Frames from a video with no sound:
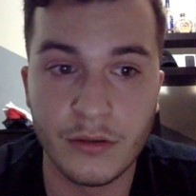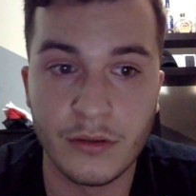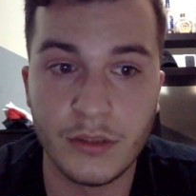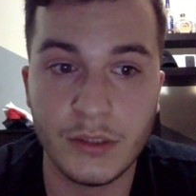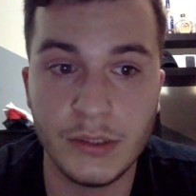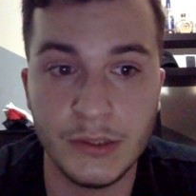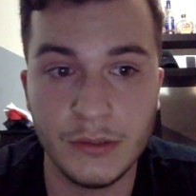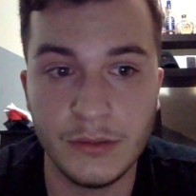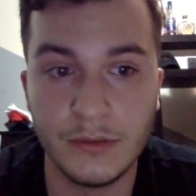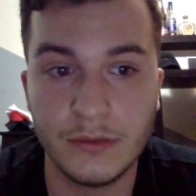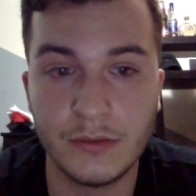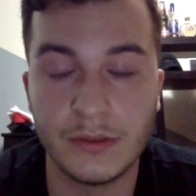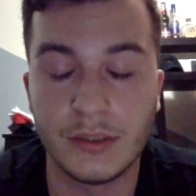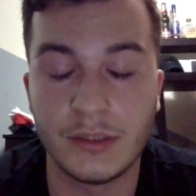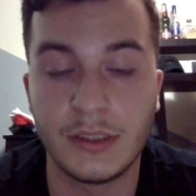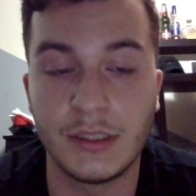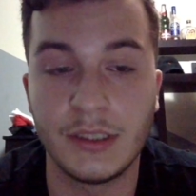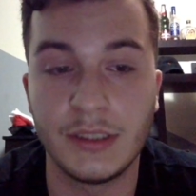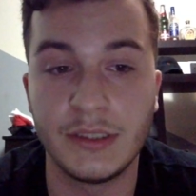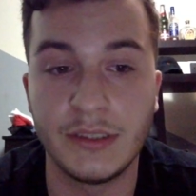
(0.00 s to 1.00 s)
who
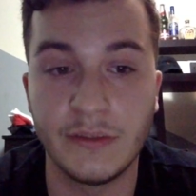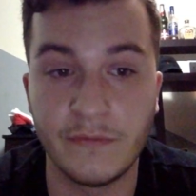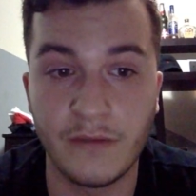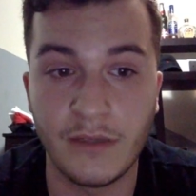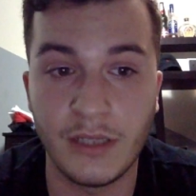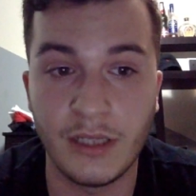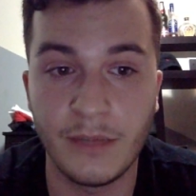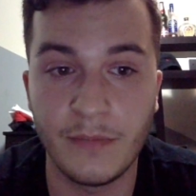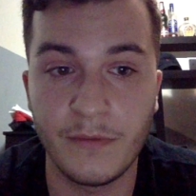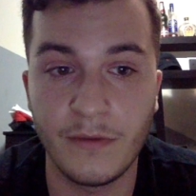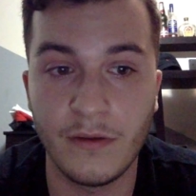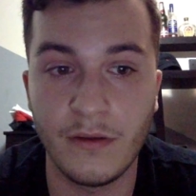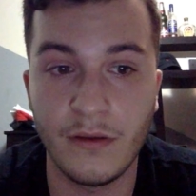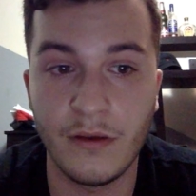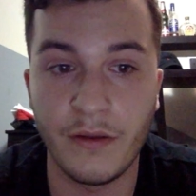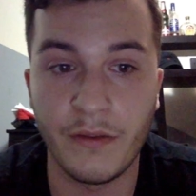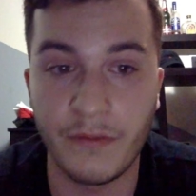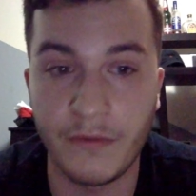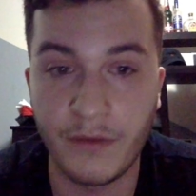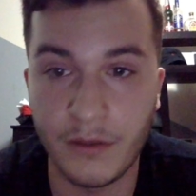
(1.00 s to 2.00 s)
developed
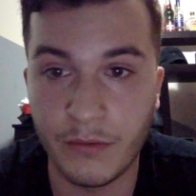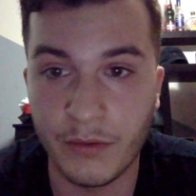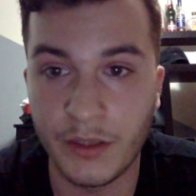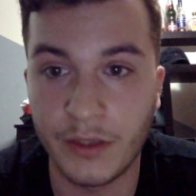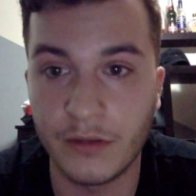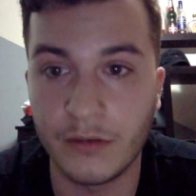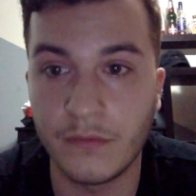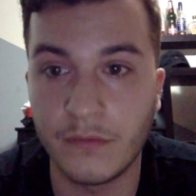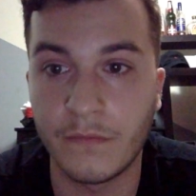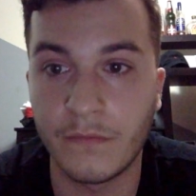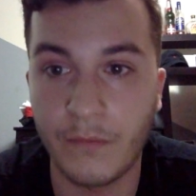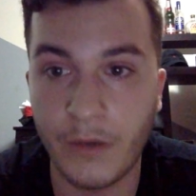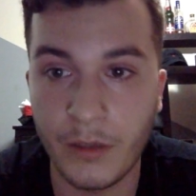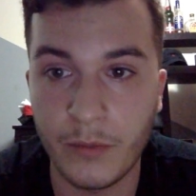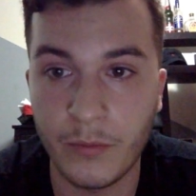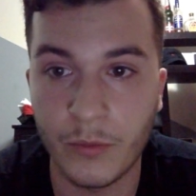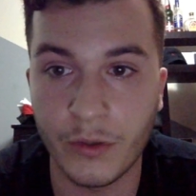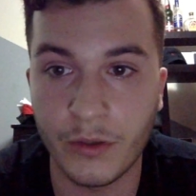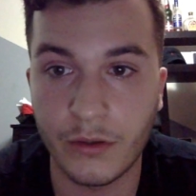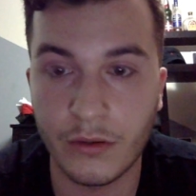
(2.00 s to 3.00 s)
a theoretical
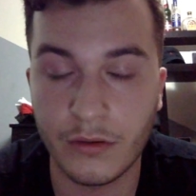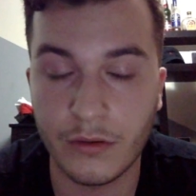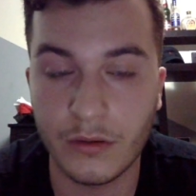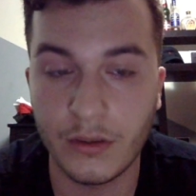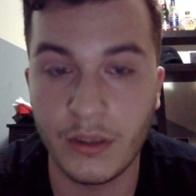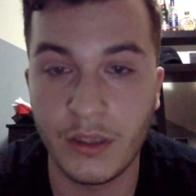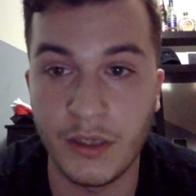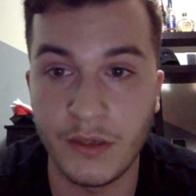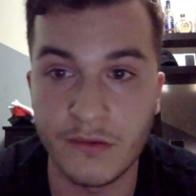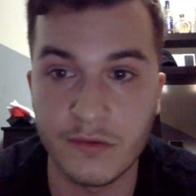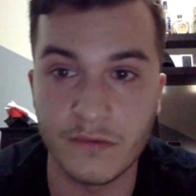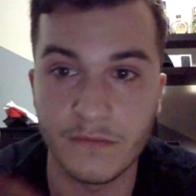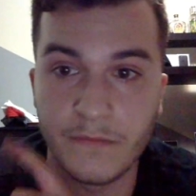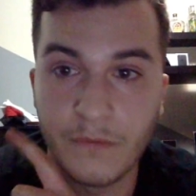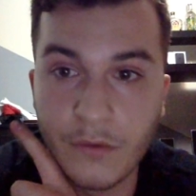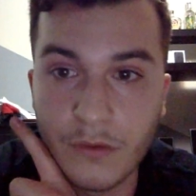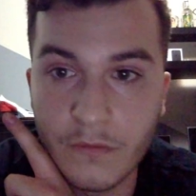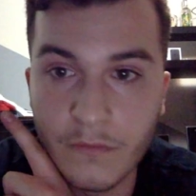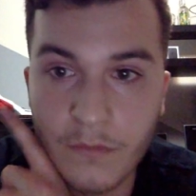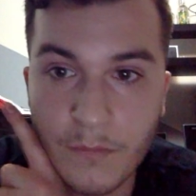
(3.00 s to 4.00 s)
framework. And here's a
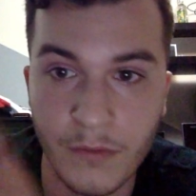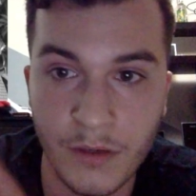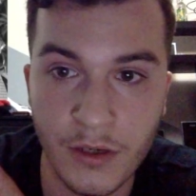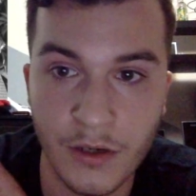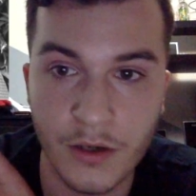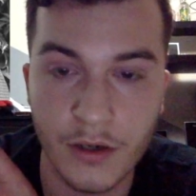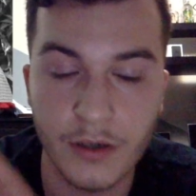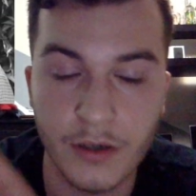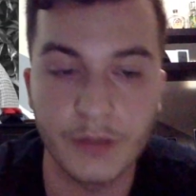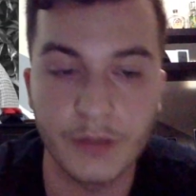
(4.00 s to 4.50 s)
photo of him here.